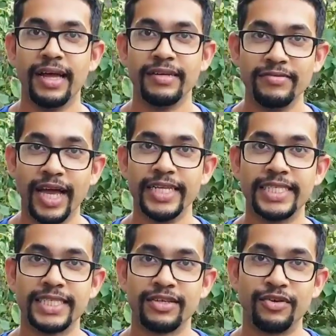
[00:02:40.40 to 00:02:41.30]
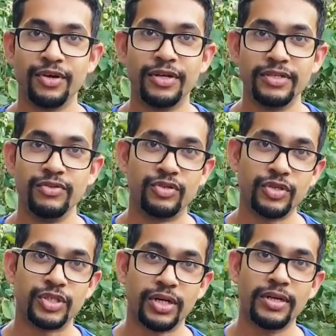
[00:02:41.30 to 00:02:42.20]
nice, good
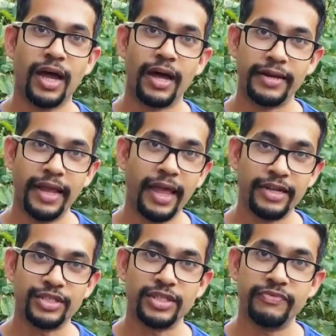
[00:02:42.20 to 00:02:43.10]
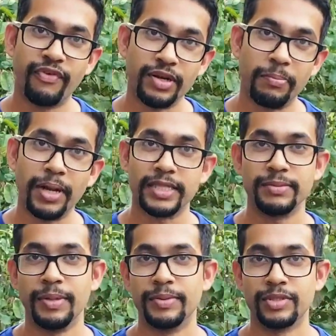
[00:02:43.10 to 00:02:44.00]
nutrition and energy for the plant to
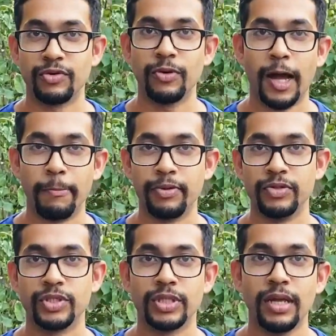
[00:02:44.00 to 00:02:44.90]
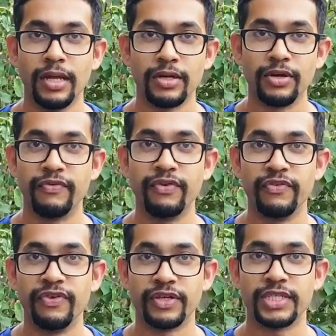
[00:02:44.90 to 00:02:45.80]
be able to grow and produce good food
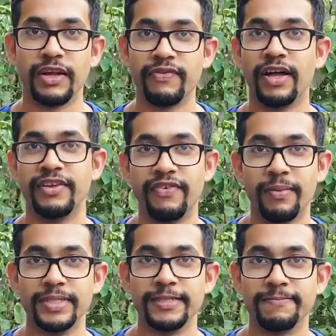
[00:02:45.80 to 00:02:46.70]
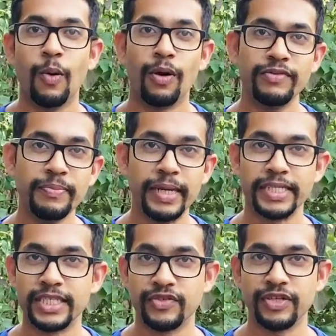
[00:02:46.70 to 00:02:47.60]
for yourself and your family. One of the
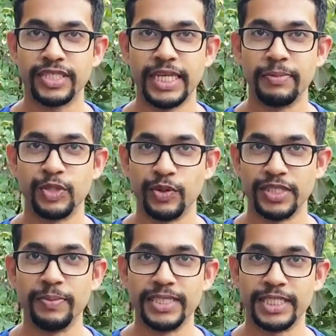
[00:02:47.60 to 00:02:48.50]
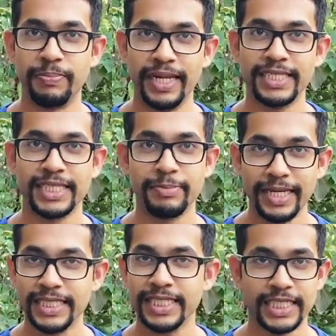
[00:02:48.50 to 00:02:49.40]
biggest things for your Seim is going to be space.
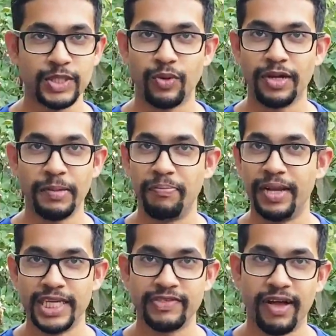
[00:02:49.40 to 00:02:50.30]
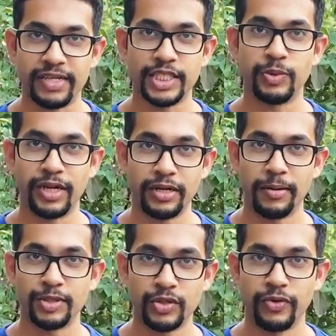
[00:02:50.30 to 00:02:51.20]
Space is just one of the biggest factors when it
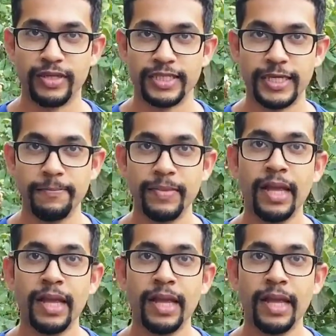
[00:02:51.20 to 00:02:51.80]
comes to growing Seim.